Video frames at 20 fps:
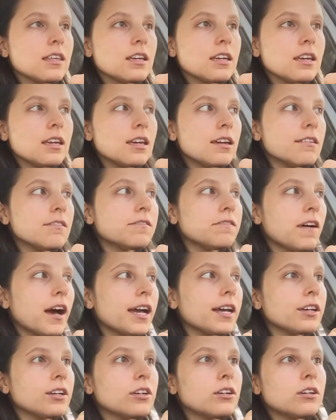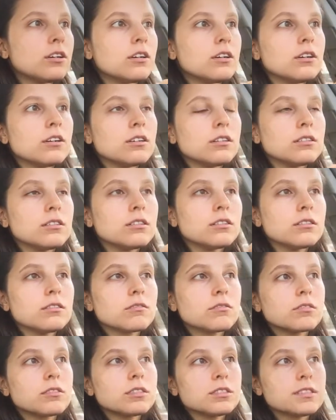the final
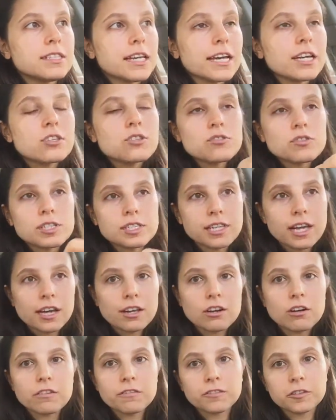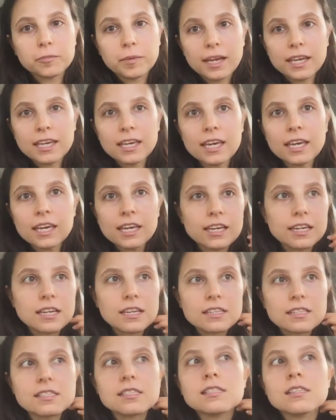dance recital for my
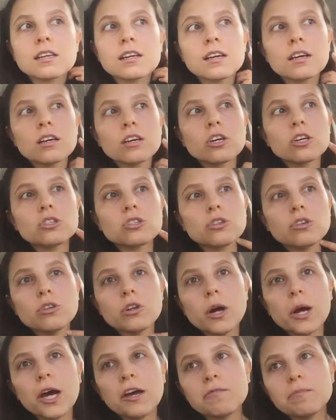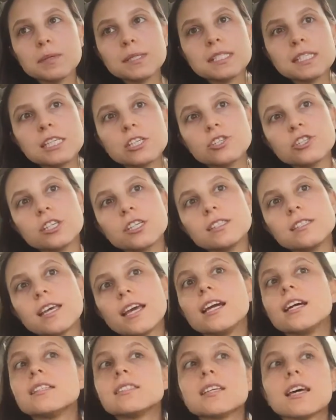kids. So you know how I've been teaching
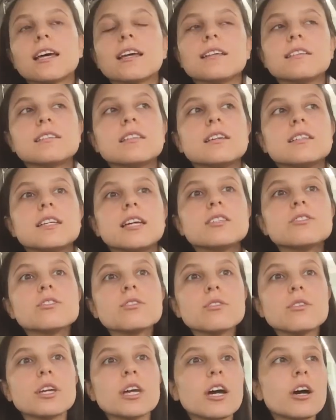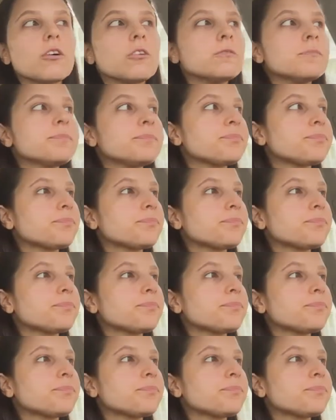dance at the dance studio